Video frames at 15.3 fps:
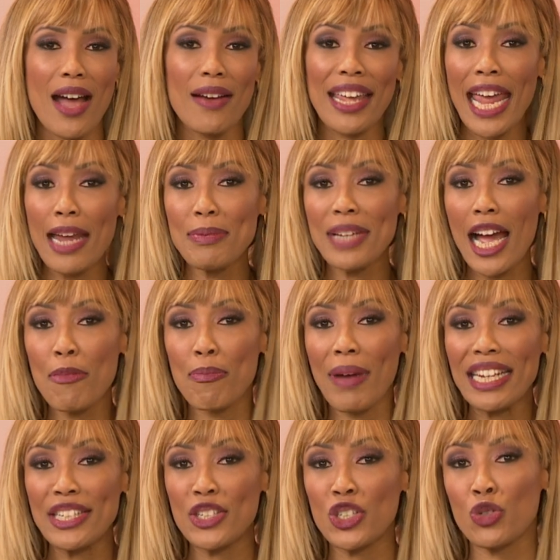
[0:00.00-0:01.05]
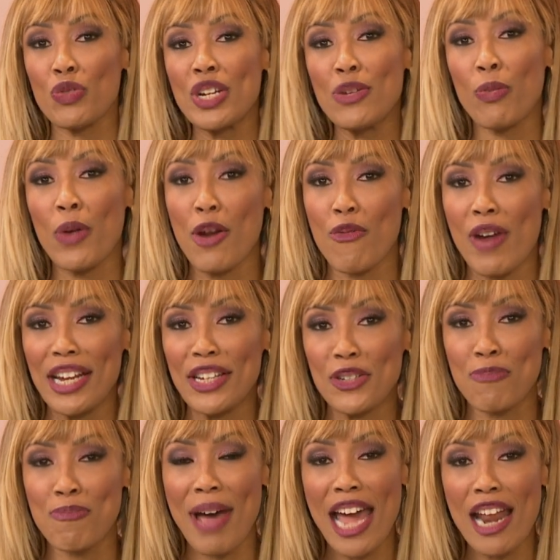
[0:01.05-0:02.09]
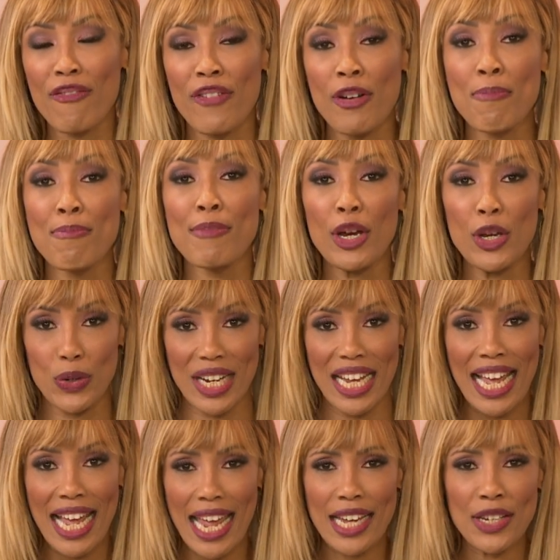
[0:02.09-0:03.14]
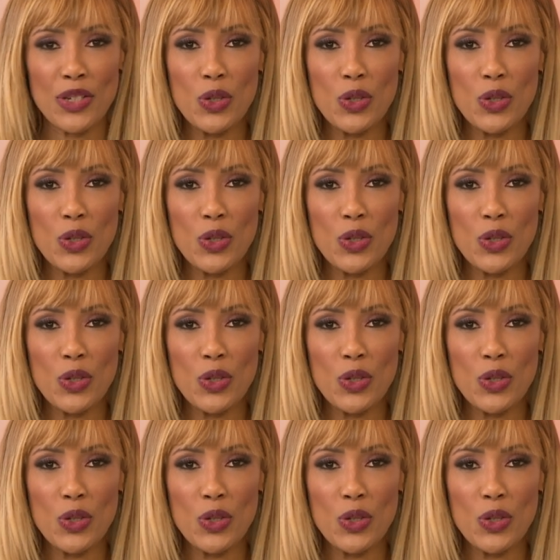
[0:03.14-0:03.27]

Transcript: Now, Cape Town-based streetwear range Merwe Mode